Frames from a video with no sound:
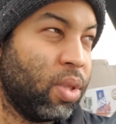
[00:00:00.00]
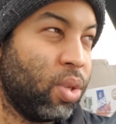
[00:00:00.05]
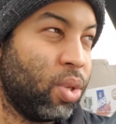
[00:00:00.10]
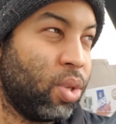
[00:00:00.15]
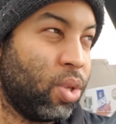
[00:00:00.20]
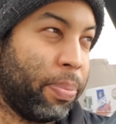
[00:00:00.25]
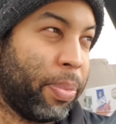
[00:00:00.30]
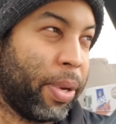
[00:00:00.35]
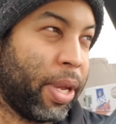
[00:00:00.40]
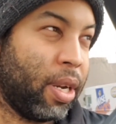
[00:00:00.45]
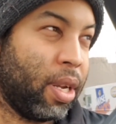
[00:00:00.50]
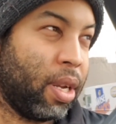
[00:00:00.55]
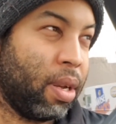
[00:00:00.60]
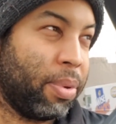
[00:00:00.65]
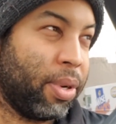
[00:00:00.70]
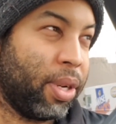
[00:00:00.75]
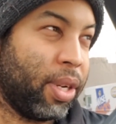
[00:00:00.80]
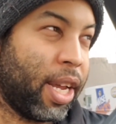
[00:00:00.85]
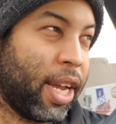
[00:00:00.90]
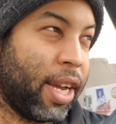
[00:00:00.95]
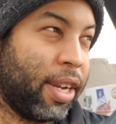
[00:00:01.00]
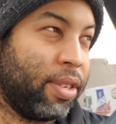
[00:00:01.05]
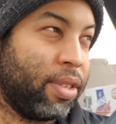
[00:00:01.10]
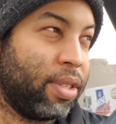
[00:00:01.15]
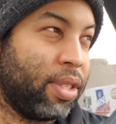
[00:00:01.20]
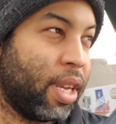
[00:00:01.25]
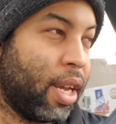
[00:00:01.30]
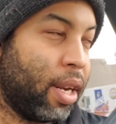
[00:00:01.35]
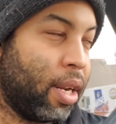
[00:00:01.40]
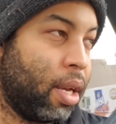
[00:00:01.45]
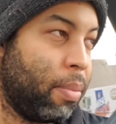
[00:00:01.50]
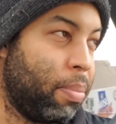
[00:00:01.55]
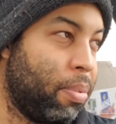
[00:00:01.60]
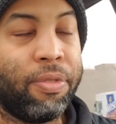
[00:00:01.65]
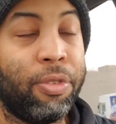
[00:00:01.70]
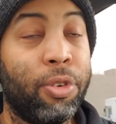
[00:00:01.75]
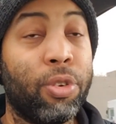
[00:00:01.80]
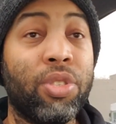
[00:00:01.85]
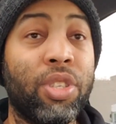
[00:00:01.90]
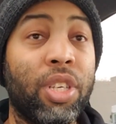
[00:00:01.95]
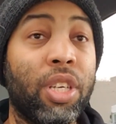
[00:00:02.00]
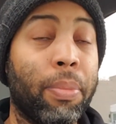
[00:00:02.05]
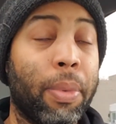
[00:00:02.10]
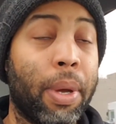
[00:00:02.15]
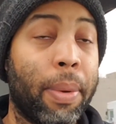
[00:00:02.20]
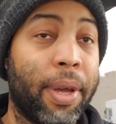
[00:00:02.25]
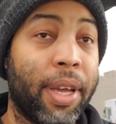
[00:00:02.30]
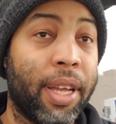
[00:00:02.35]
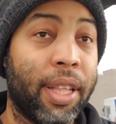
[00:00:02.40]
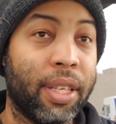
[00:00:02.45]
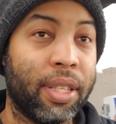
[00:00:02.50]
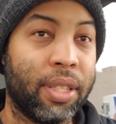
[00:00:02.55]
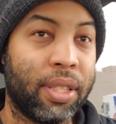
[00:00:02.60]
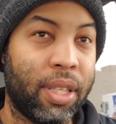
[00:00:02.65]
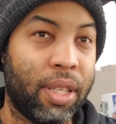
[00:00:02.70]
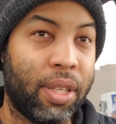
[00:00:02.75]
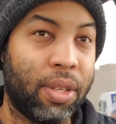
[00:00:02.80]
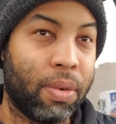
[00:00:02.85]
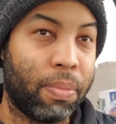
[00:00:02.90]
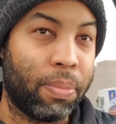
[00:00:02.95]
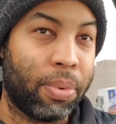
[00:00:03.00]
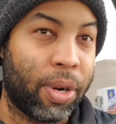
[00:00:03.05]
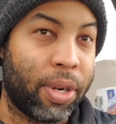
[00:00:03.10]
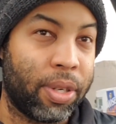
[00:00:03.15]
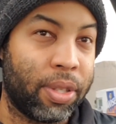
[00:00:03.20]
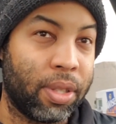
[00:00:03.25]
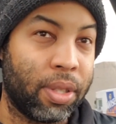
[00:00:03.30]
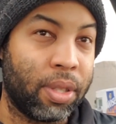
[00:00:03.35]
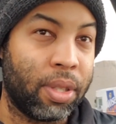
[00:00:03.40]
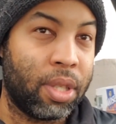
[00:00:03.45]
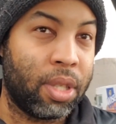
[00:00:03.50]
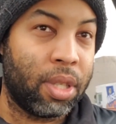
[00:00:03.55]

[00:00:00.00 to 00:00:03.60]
So depending upon how you're set up, if you're a single member LLC or a partner,